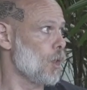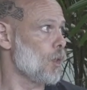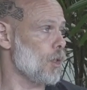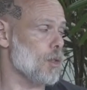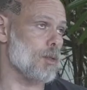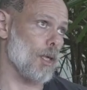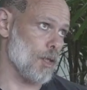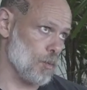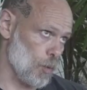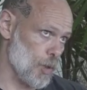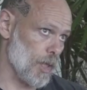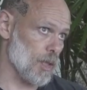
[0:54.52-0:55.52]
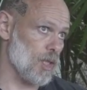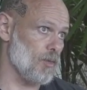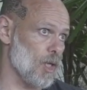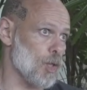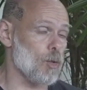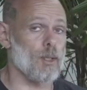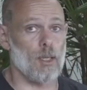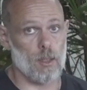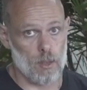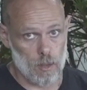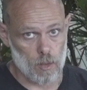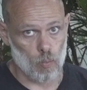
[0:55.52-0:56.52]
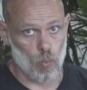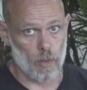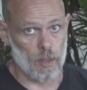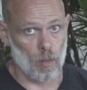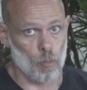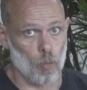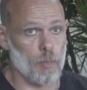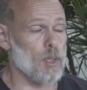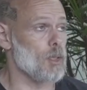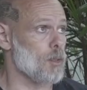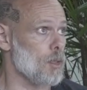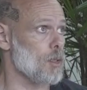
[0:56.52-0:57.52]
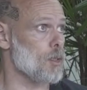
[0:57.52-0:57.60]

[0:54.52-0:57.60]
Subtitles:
It's as much activation as it is working on mobility,